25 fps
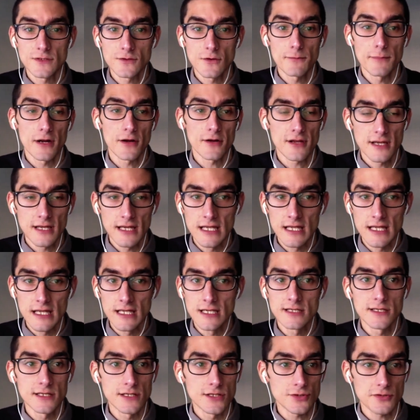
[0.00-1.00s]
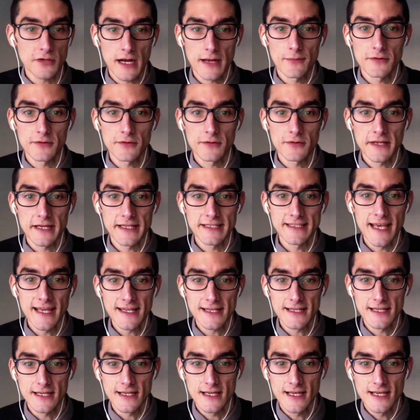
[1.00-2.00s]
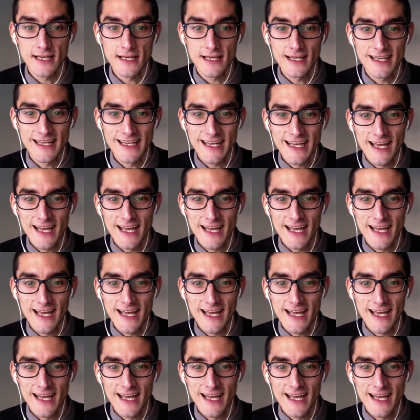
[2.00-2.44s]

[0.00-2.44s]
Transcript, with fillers: to American Indian tribal identity.